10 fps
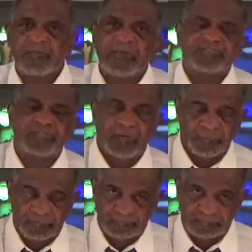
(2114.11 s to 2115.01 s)
messed up.
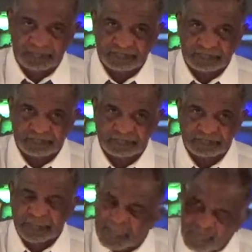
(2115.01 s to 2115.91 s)

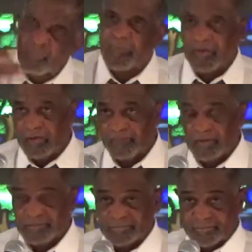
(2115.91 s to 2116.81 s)
So many of us.